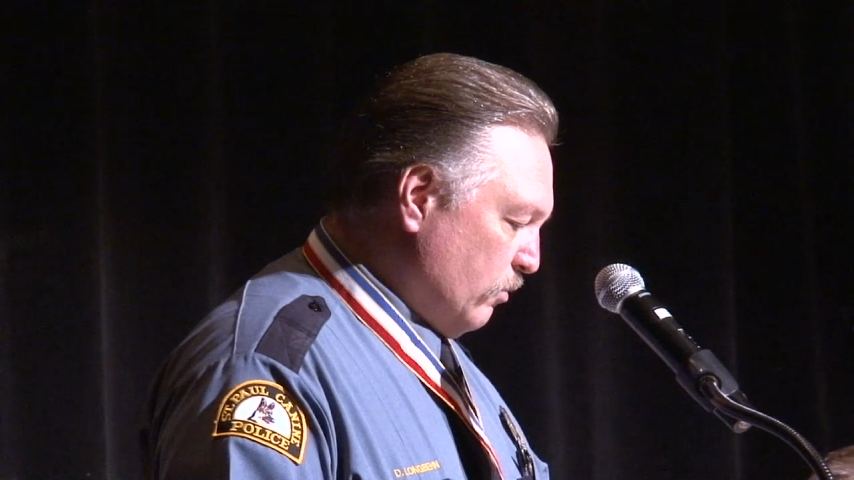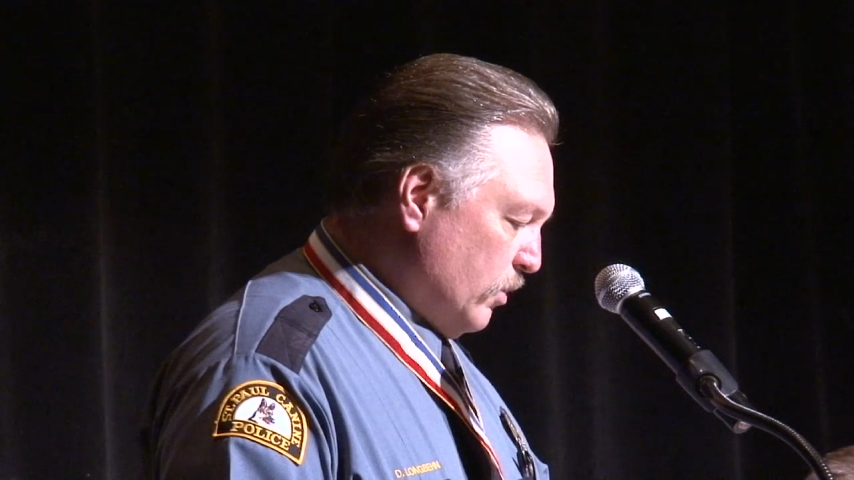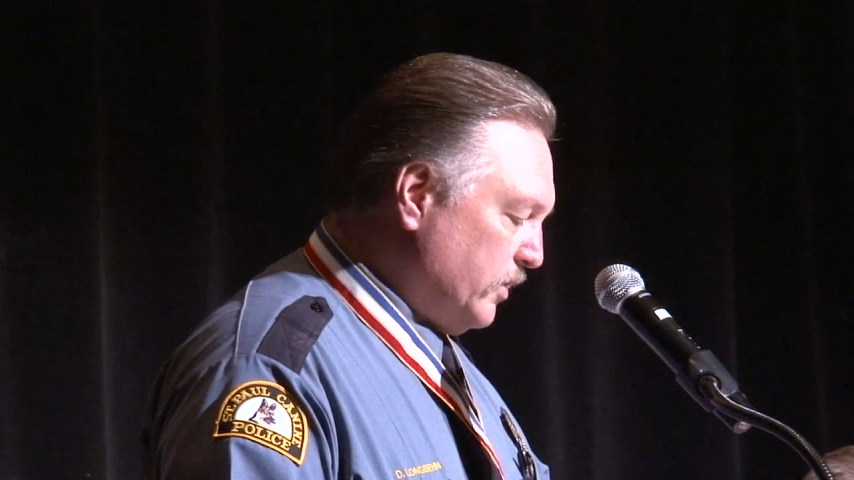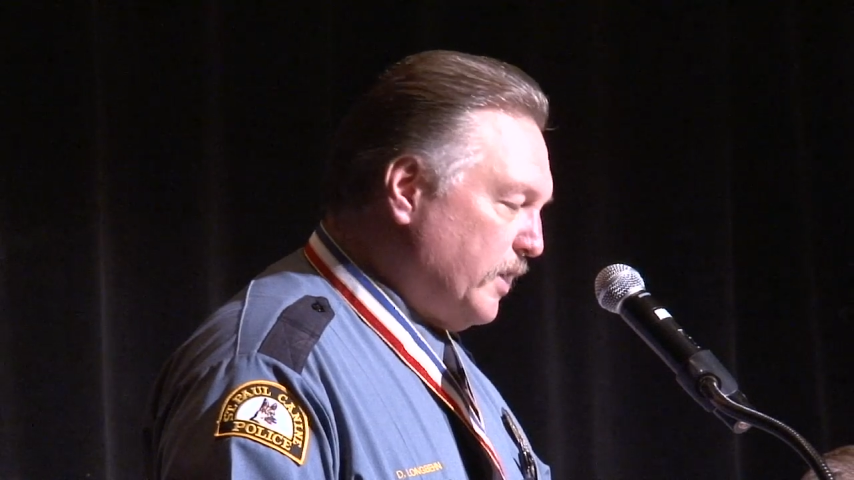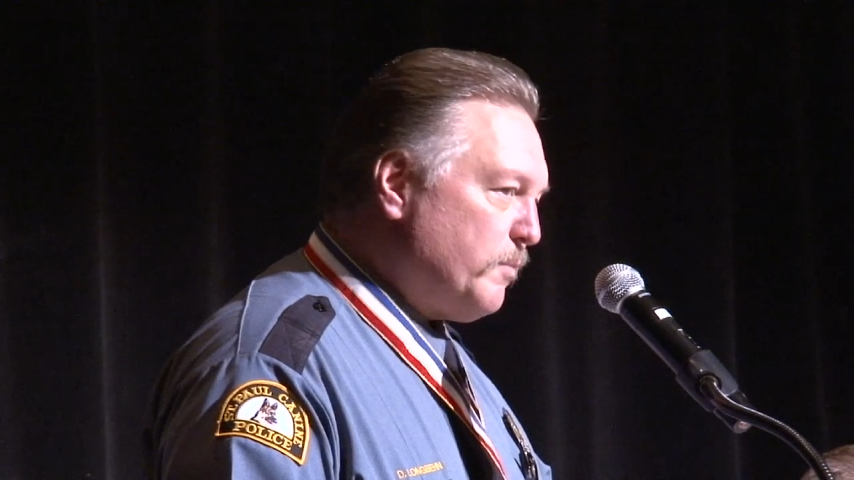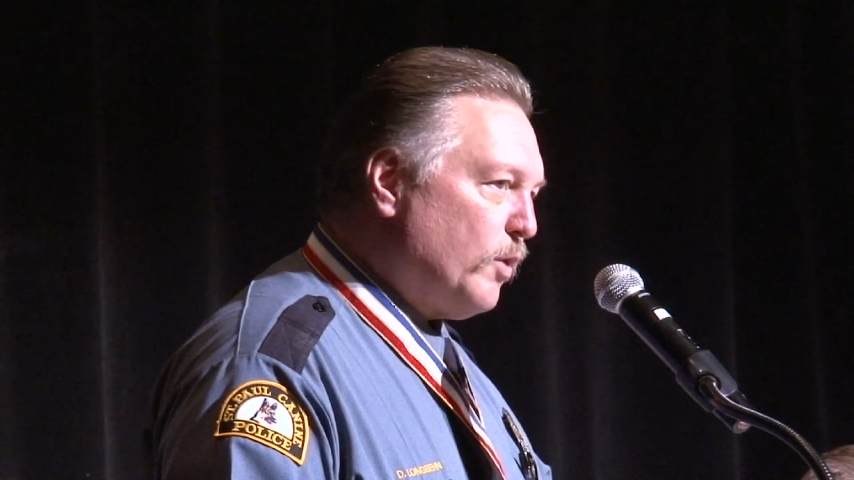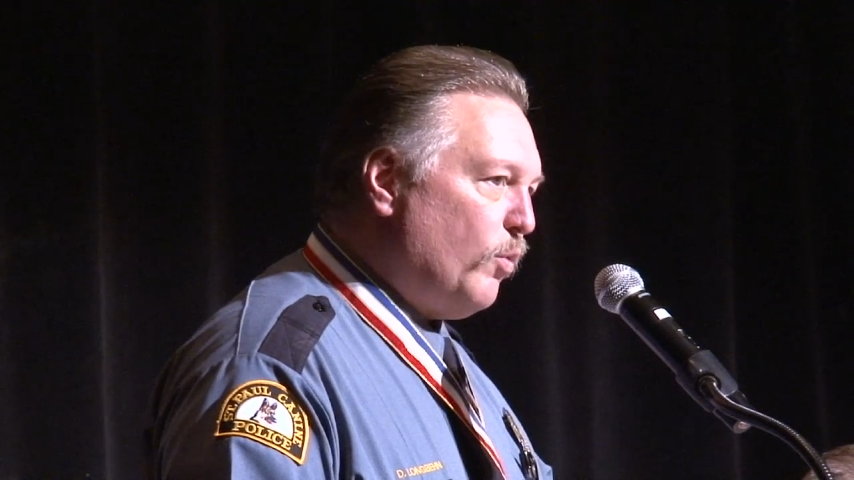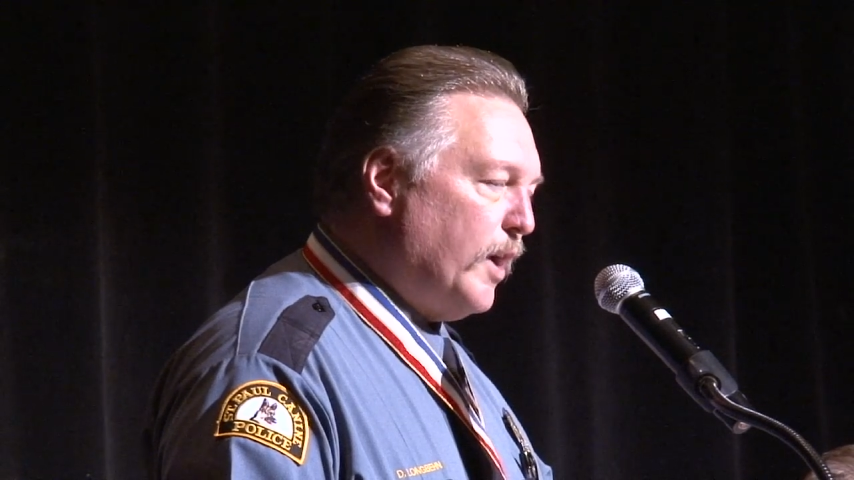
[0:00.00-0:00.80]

Rule number